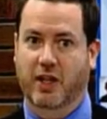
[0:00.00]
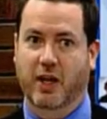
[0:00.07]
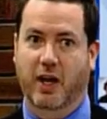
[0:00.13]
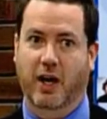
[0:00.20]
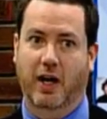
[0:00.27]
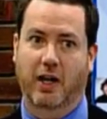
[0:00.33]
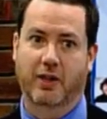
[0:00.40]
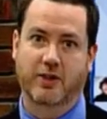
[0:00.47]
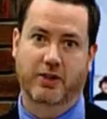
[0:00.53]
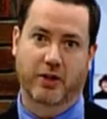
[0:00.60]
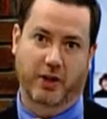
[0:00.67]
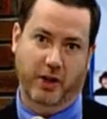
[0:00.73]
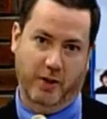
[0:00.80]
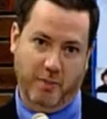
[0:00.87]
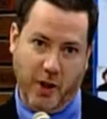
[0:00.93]
uh,
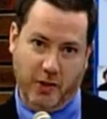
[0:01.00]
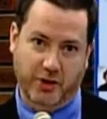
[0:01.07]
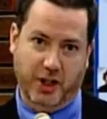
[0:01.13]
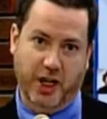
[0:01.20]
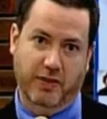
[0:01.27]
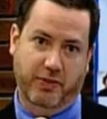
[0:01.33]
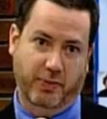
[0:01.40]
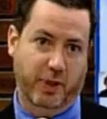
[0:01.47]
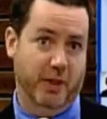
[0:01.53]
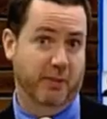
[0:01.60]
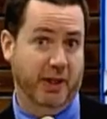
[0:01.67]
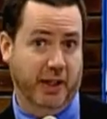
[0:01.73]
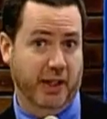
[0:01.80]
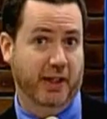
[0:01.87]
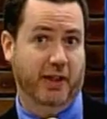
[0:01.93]
during Moche III,
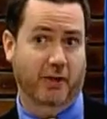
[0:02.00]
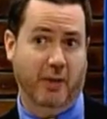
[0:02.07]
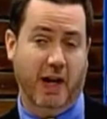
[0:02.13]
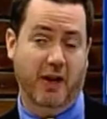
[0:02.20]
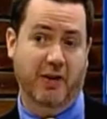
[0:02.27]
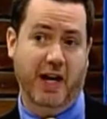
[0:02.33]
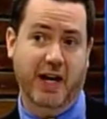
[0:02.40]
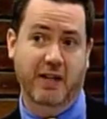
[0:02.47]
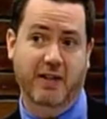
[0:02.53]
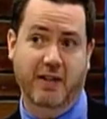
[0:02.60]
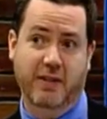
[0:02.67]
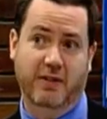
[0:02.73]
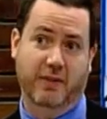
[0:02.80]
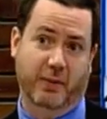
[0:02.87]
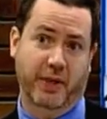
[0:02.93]
beginning around
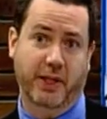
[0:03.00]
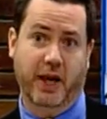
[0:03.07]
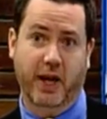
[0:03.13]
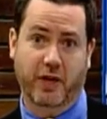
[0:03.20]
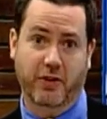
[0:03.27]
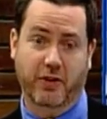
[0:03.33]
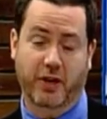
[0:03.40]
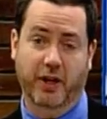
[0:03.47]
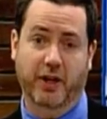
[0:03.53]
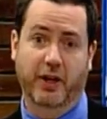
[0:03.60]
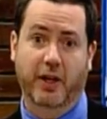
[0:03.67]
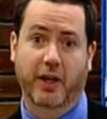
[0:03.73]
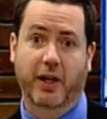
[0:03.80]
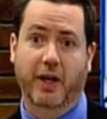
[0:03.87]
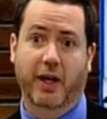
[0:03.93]
AD 300,
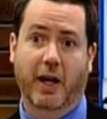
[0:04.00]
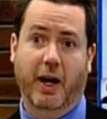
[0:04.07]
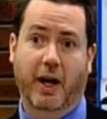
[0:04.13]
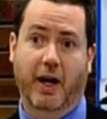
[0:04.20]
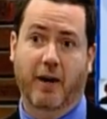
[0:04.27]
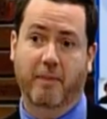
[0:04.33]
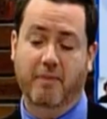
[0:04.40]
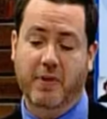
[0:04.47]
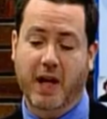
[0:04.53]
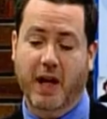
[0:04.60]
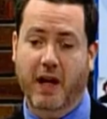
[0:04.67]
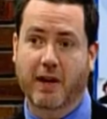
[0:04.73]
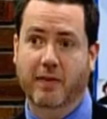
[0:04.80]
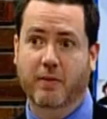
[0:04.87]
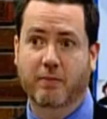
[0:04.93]
um,
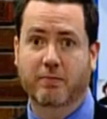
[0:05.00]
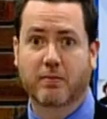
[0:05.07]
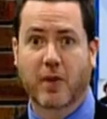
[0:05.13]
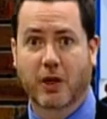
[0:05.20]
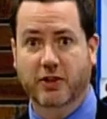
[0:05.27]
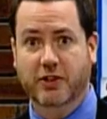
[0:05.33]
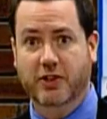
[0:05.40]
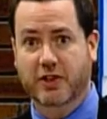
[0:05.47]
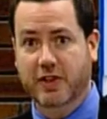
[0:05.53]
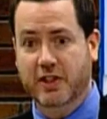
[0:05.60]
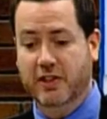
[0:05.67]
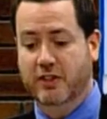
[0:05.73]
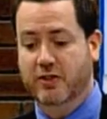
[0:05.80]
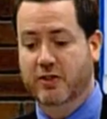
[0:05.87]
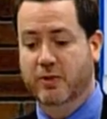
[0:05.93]
and most of
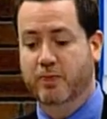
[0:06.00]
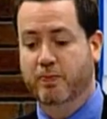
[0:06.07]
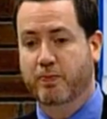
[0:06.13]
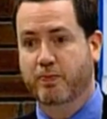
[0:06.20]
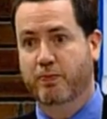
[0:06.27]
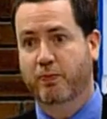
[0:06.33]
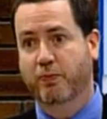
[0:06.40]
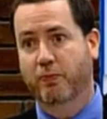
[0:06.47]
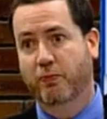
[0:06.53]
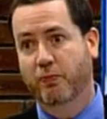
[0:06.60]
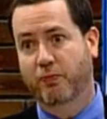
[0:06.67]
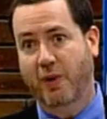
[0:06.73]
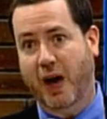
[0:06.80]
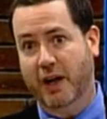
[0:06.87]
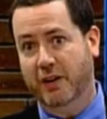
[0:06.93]
these
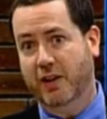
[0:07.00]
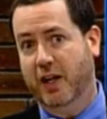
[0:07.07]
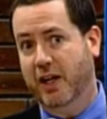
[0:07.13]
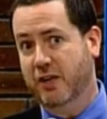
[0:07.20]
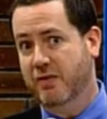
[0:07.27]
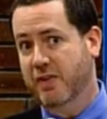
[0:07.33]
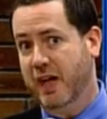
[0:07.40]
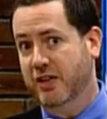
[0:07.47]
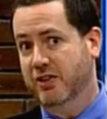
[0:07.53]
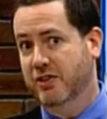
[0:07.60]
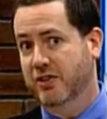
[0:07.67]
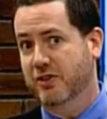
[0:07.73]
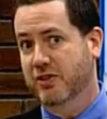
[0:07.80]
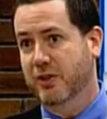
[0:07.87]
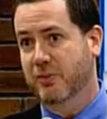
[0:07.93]
fine line
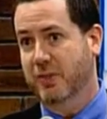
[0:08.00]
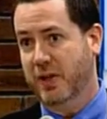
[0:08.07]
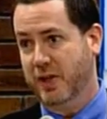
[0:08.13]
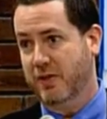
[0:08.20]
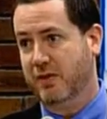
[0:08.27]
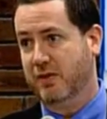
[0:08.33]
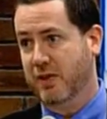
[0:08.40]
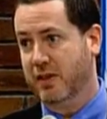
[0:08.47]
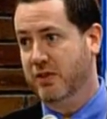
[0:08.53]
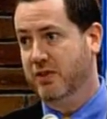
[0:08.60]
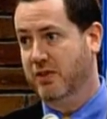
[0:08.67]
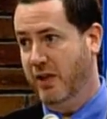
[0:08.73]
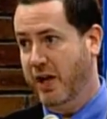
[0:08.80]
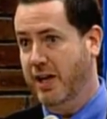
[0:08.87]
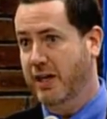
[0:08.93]
vessels depict things
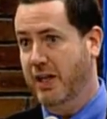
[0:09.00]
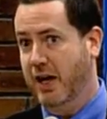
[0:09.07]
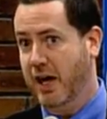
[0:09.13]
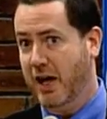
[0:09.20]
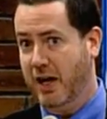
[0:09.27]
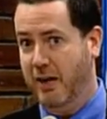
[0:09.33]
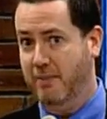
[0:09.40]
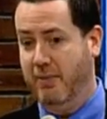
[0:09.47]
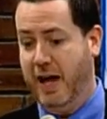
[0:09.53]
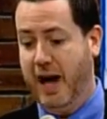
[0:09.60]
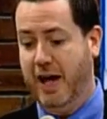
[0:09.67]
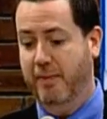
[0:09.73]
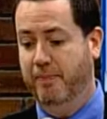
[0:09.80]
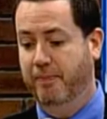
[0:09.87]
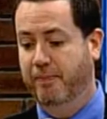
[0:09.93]
like
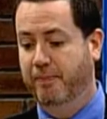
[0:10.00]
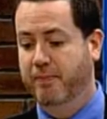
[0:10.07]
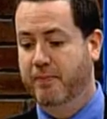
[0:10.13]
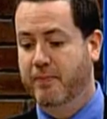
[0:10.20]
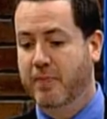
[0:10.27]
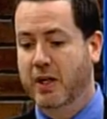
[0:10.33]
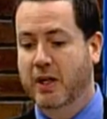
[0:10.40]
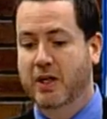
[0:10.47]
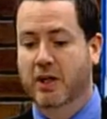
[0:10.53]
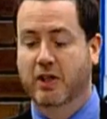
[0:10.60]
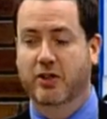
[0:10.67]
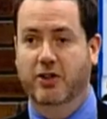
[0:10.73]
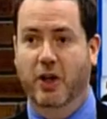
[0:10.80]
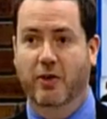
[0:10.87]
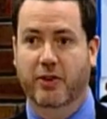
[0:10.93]
combat.
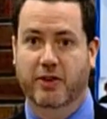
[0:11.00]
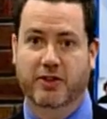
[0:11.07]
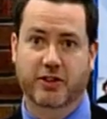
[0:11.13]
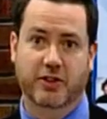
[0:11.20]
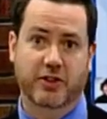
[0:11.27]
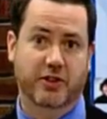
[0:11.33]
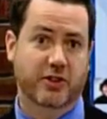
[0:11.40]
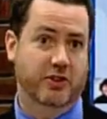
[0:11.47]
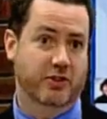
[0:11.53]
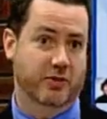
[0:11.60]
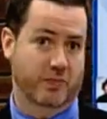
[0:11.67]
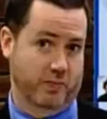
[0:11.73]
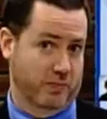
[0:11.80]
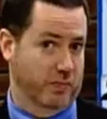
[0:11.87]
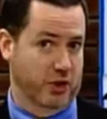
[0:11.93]
So this is,
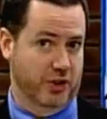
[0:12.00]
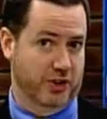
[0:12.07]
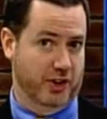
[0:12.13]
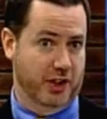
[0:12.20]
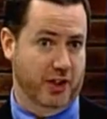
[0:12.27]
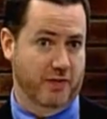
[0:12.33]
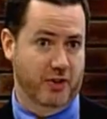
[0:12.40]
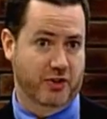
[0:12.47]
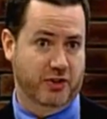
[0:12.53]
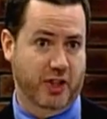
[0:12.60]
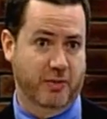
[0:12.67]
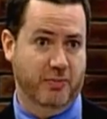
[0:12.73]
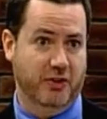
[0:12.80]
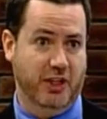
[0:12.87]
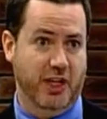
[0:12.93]
just to give you
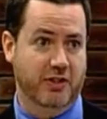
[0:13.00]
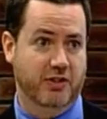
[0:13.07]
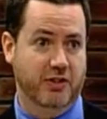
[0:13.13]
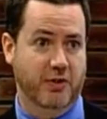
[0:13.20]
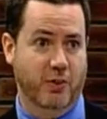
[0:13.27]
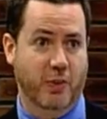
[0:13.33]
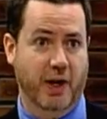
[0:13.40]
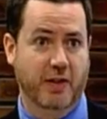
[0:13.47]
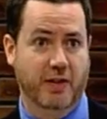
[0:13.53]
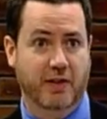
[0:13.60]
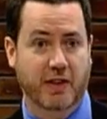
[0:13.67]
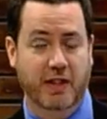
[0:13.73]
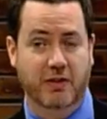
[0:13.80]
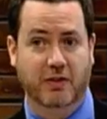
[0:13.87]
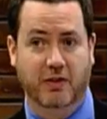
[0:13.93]
some sense of the way that
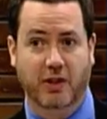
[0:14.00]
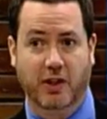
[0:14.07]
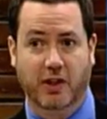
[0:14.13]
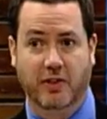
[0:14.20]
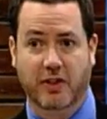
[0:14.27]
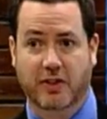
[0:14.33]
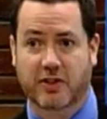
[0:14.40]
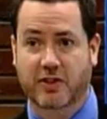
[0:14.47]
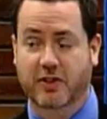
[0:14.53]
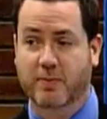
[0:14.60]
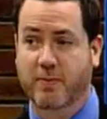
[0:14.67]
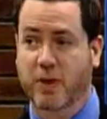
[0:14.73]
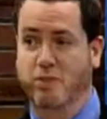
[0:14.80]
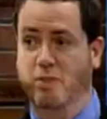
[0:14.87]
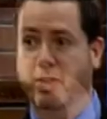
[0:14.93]
these look, this is a
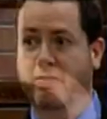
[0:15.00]
Moche